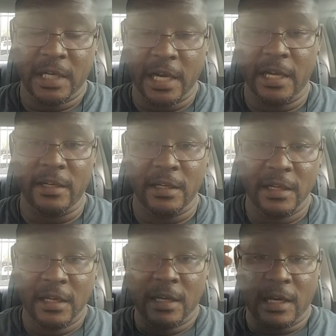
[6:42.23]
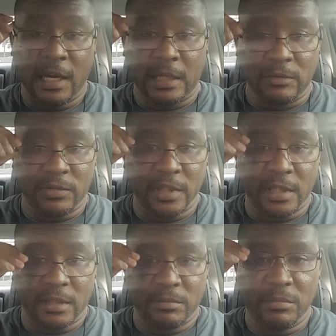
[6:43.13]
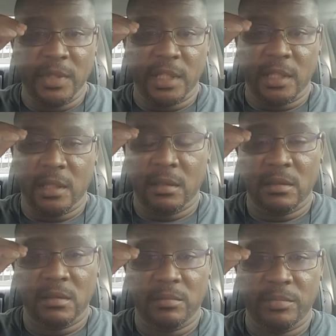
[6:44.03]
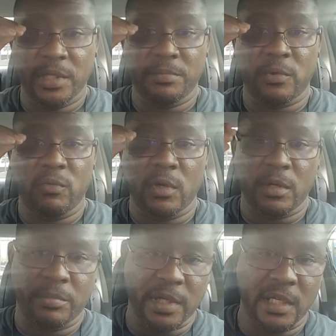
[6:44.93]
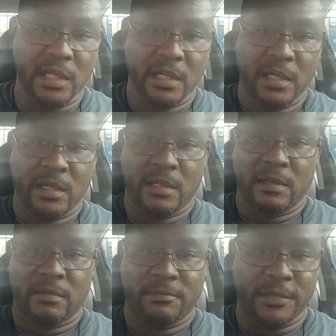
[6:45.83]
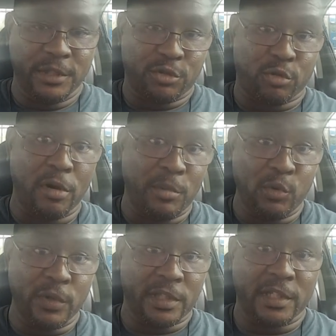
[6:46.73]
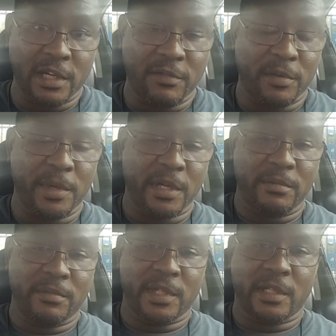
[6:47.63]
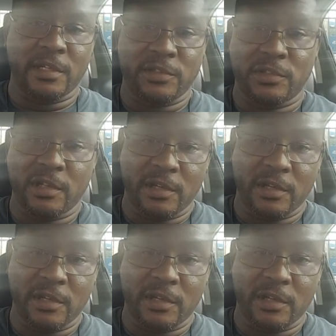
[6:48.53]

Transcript: And I don't think many people want to be in trouble with the government, because